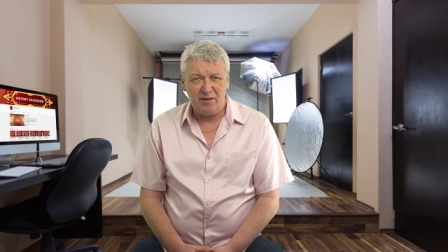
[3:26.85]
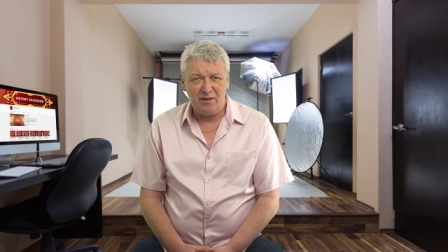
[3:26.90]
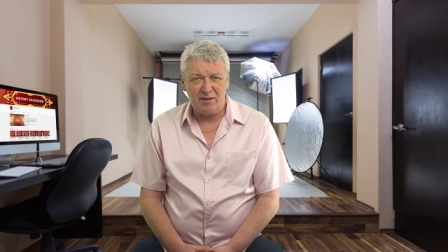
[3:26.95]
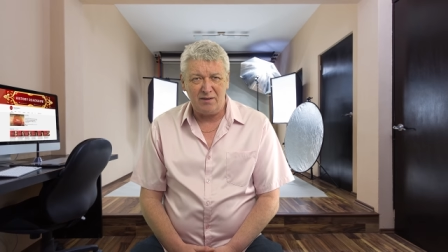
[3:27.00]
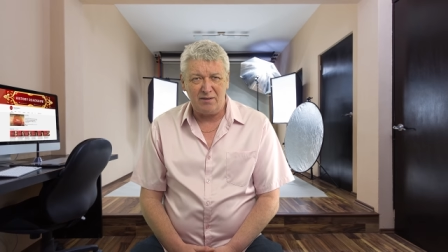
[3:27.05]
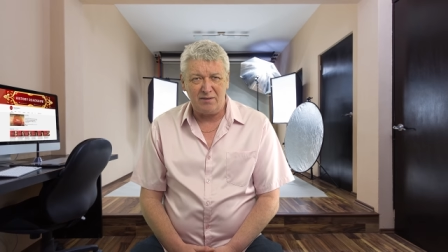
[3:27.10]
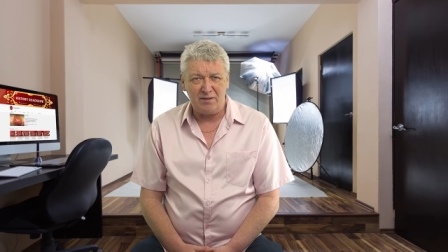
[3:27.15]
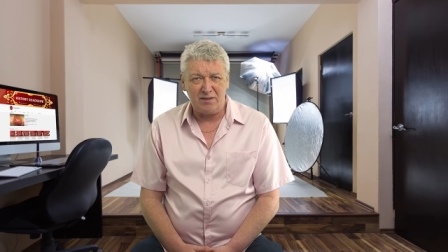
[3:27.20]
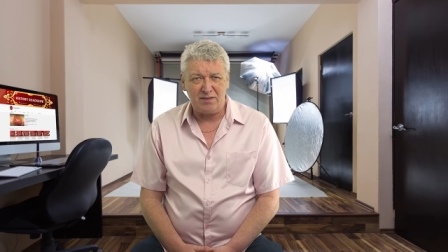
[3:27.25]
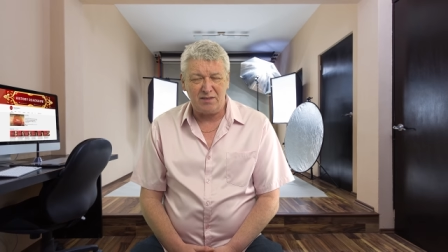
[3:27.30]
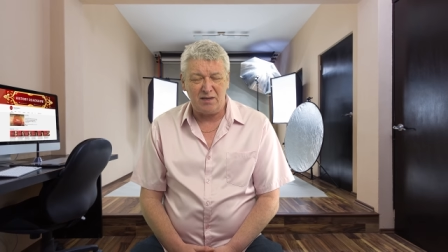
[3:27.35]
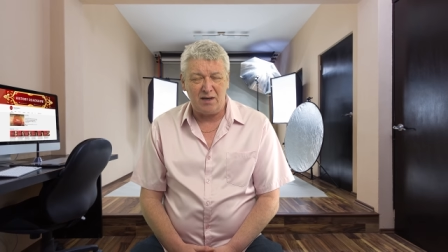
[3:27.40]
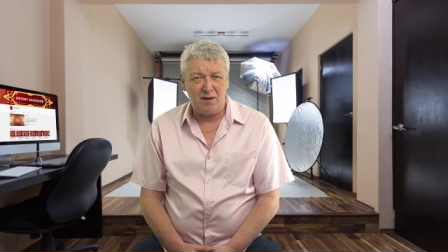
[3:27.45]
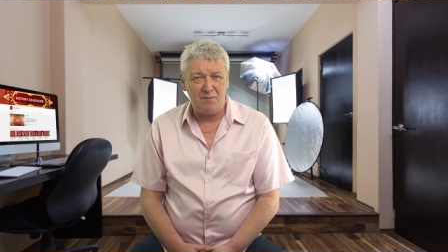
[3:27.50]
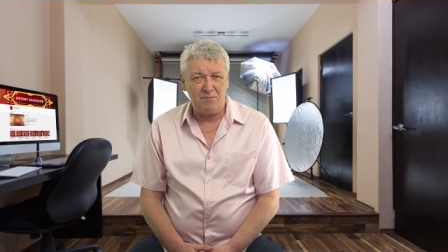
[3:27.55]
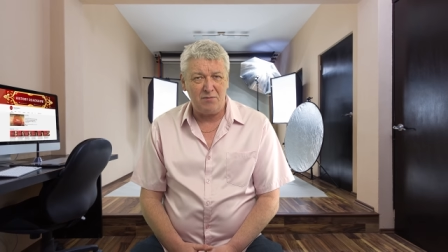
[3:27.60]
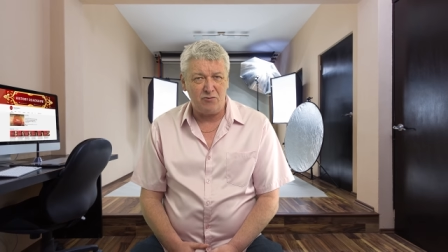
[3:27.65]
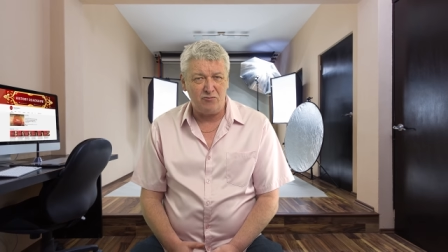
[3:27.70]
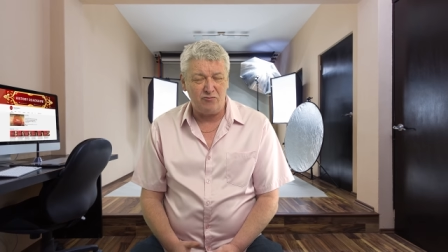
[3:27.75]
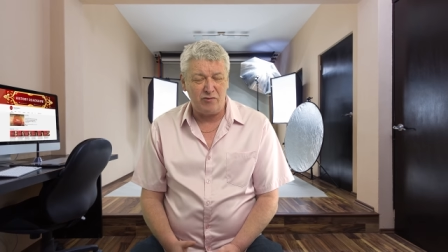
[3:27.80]
and, at the
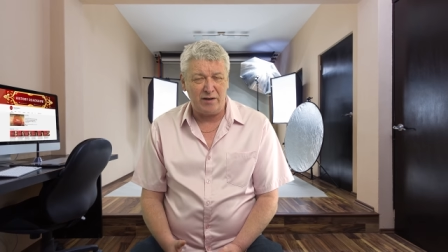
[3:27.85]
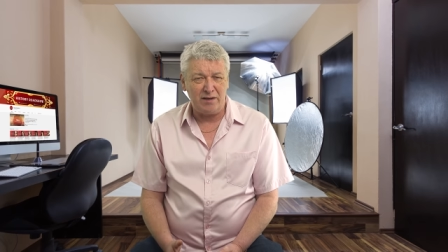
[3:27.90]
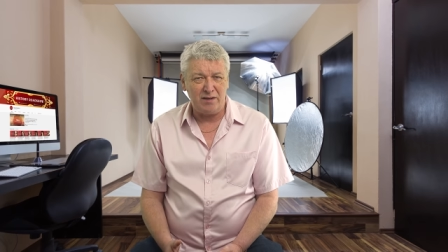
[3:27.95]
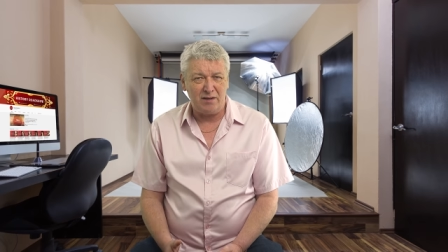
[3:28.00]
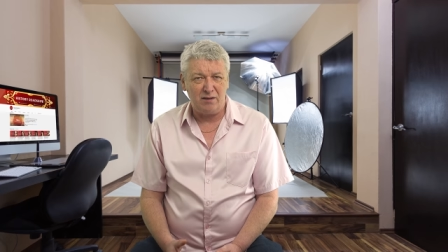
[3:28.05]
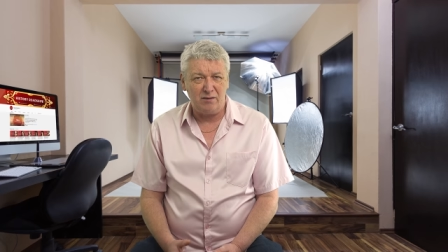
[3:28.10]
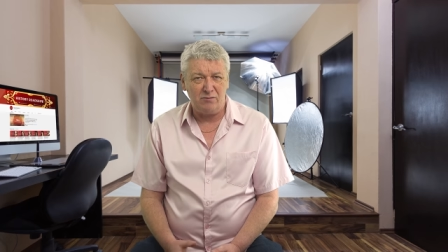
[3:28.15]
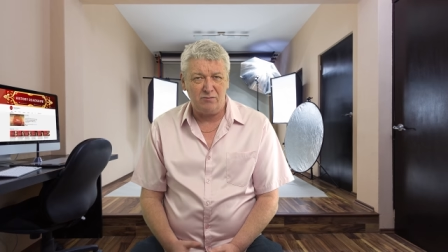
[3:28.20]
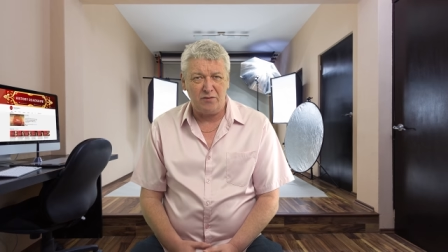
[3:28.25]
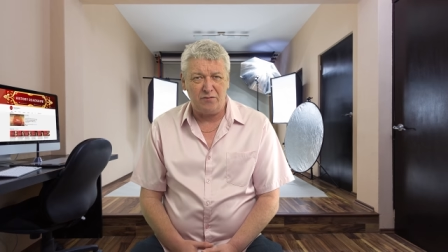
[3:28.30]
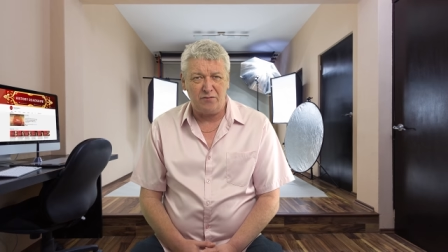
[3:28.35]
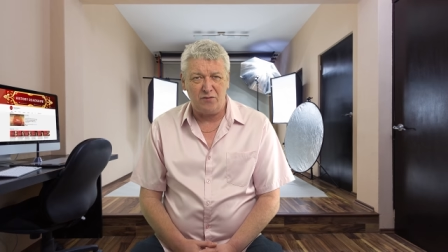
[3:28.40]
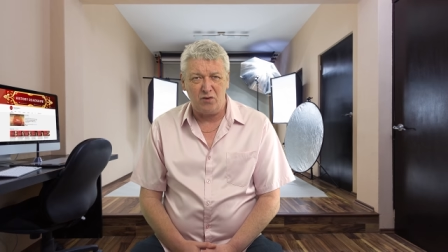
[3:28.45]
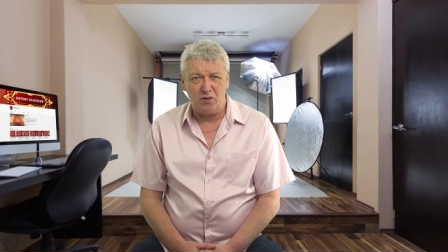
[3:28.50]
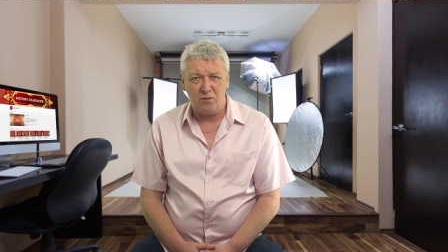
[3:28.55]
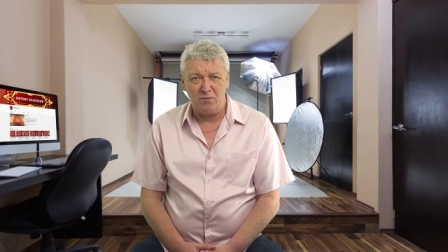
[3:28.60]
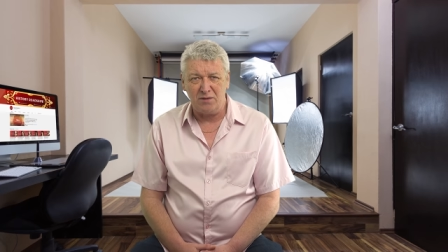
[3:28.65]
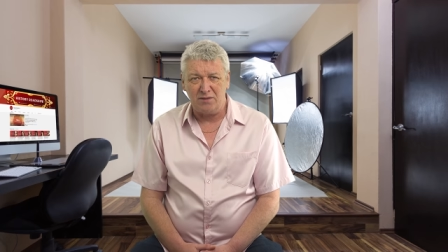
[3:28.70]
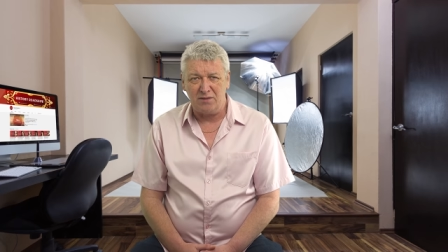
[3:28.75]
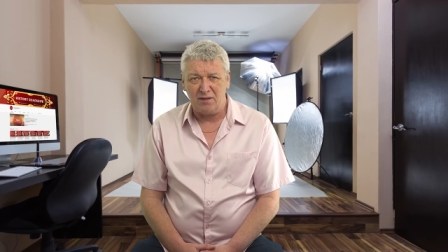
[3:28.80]
time, the Radical
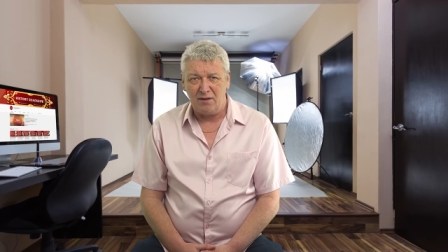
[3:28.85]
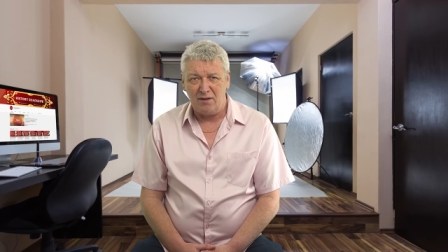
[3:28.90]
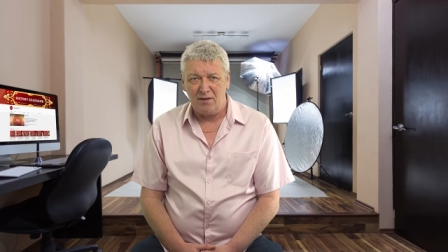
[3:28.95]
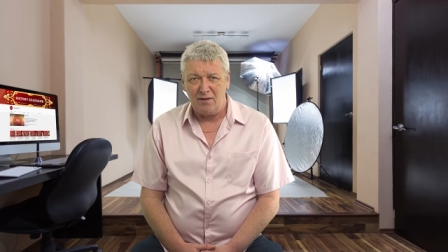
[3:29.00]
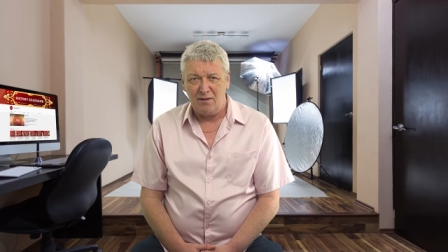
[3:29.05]
Reformers.